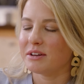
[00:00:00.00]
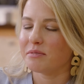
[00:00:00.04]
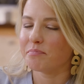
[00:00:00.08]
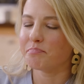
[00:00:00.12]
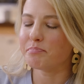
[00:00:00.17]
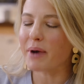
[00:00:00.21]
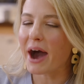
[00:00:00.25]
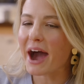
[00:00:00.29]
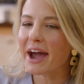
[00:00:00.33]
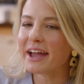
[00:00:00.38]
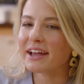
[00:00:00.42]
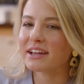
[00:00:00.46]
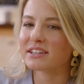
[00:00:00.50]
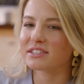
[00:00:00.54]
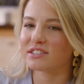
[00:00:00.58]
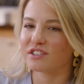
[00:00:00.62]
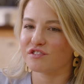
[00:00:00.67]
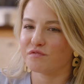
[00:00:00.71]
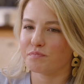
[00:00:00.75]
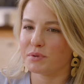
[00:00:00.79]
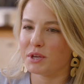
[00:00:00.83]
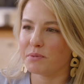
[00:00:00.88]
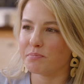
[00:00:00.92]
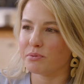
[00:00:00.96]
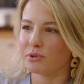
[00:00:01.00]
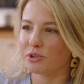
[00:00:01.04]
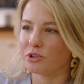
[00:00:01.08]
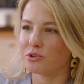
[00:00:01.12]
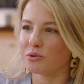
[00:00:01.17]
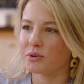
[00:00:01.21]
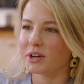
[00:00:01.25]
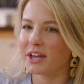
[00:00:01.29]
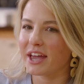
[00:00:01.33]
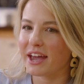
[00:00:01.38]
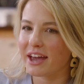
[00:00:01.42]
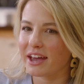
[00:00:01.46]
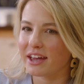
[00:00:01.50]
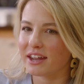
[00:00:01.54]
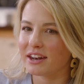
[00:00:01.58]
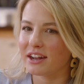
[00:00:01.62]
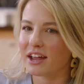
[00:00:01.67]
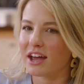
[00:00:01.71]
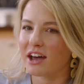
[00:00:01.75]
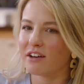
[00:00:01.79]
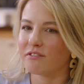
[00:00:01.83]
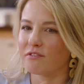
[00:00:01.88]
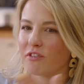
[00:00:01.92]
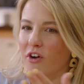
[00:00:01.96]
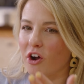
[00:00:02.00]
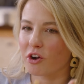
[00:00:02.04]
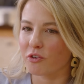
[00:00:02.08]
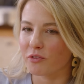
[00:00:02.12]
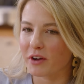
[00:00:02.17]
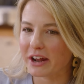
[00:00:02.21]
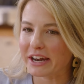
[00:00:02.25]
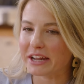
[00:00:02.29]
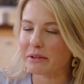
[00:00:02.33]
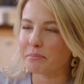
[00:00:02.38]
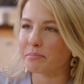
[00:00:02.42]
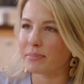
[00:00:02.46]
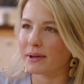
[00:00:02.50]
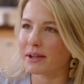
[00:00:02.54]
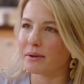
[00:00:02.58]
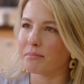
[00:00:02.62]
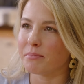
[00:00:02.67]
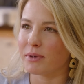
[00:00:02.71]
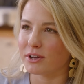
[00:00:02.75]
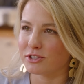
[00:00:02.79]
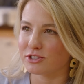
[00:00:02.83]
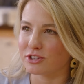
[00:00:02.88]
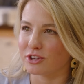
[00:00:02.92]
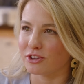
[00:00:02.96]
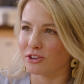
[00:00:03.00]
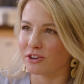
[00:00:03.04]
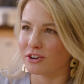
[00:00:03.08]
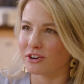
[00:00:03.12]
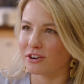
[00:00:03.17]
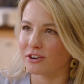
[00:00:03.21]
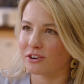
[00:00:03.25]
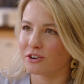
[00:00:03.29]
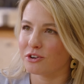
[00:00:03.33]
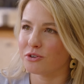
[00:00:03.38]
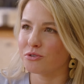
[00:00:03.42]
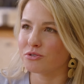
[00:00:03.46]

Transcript: bias of people who again have already been muscular